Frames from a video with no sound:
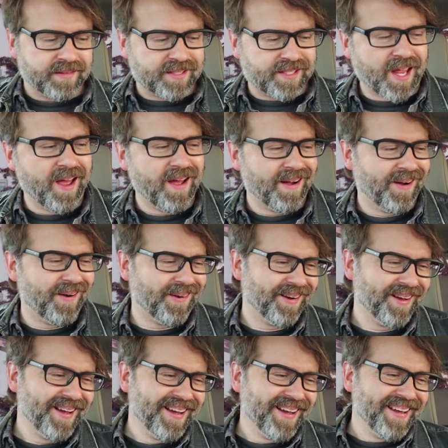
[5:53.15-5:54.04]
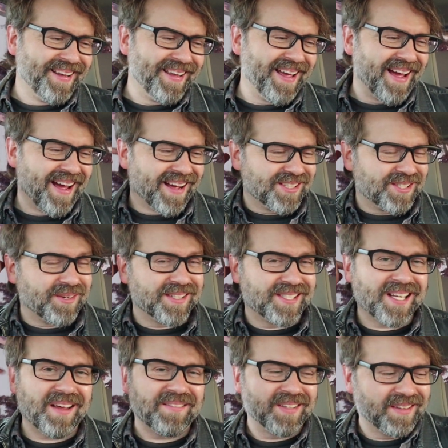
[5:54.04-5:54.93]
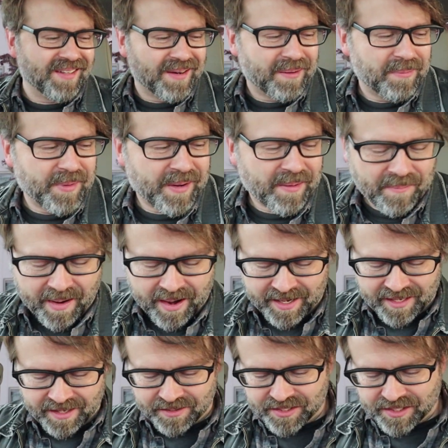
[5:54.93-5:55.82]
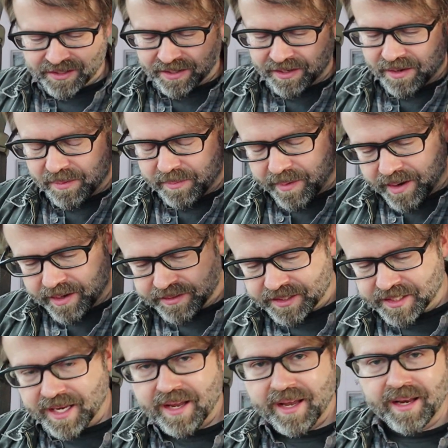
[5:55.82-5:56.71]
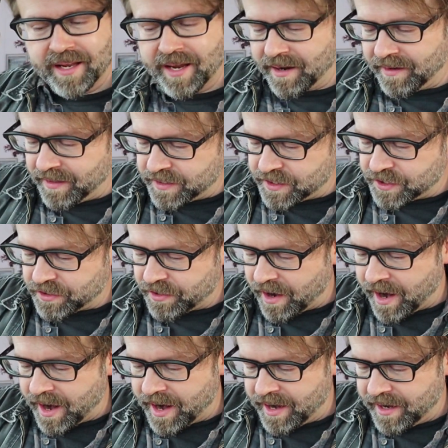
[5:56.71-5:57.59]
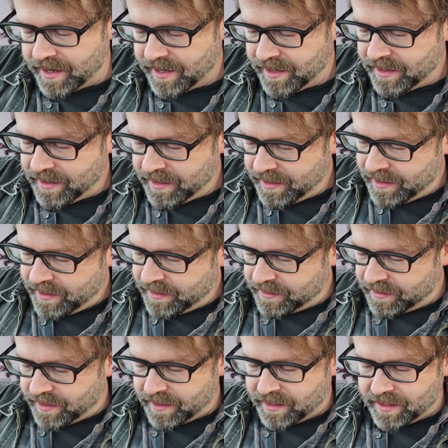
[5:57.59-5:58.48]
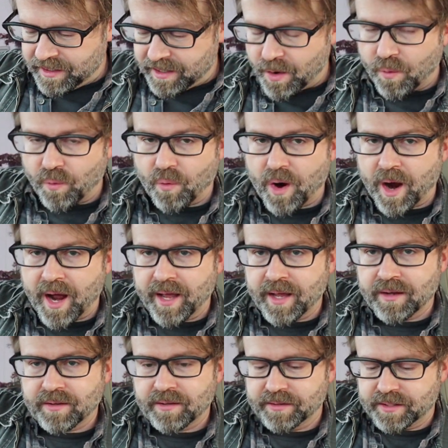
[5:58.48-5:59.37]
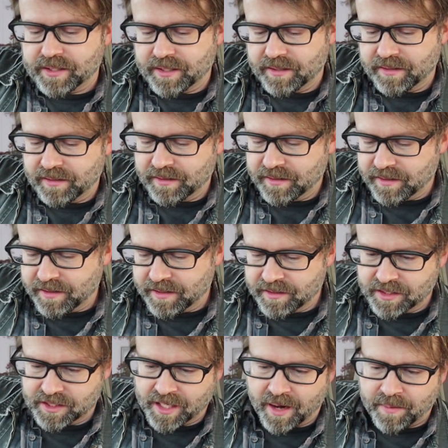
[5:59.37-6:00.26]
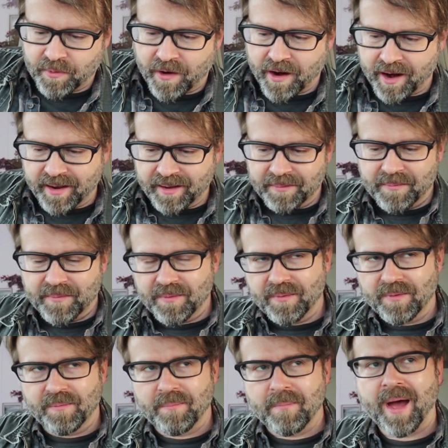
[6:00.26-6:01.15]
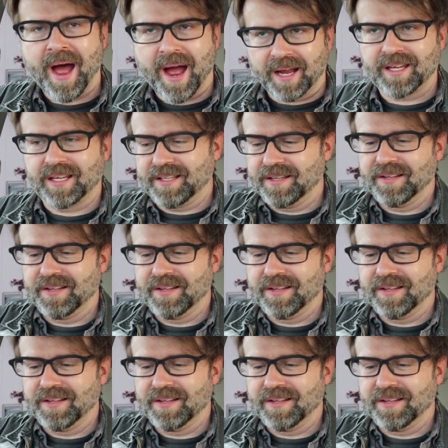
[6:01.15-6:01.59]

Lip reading: So yeah, so I saved a little bit of money using the coupons. Anyhow, let's try the wild Samurai Mac.